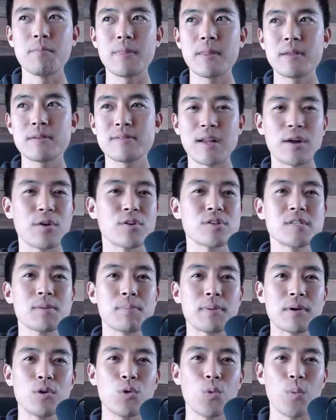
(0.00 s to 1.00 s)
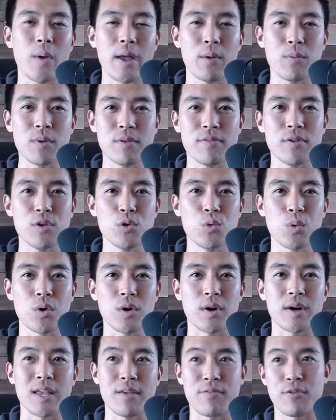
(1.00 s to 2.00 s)
stereotypical way we view
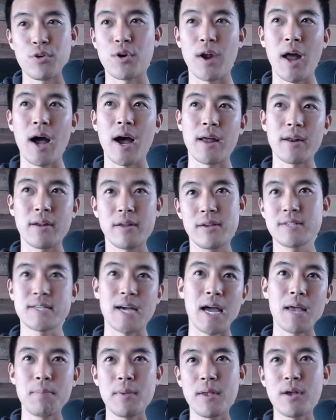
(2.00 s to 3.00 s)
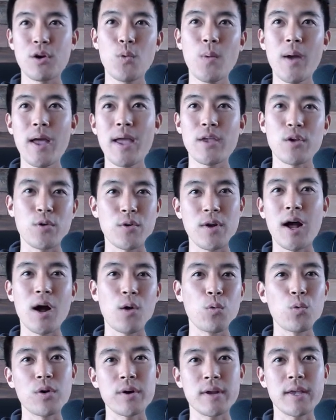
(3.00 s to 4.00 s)
work. If you're not typing away, you're not
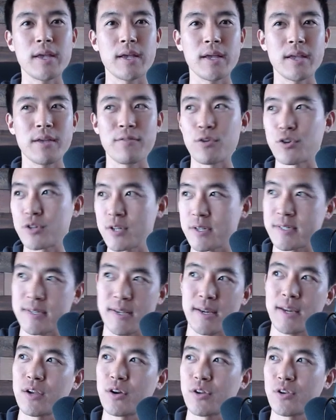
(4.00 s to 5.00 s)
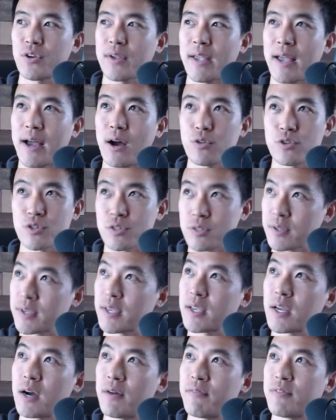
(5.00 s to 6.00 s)
working. If you're just sitting on your couch
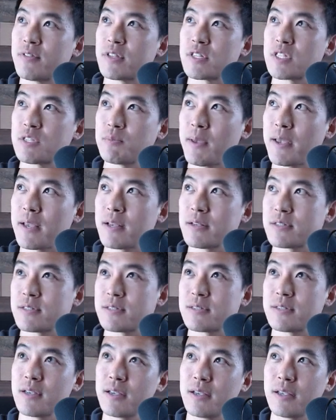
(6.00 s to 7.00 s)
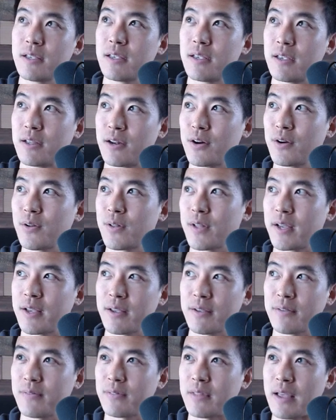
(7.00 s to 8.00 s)
looking off into space,
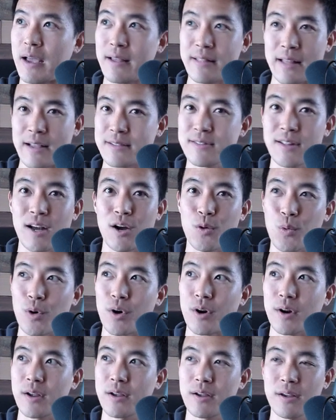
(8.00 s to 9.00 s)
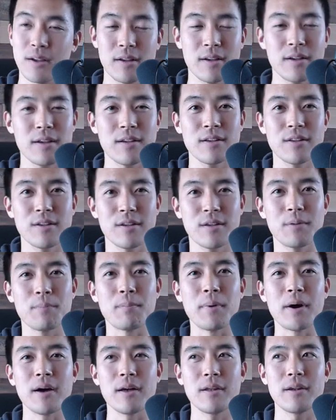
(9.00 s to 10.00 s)
like that's not work.
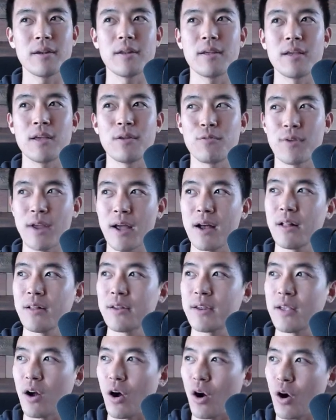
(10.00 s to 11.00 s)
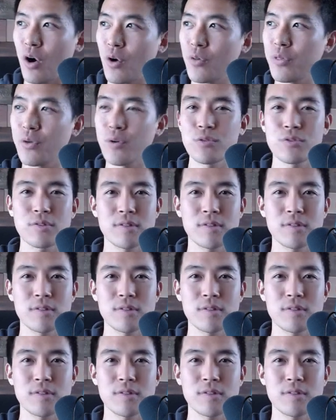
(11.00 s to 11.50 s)
But in reality, all those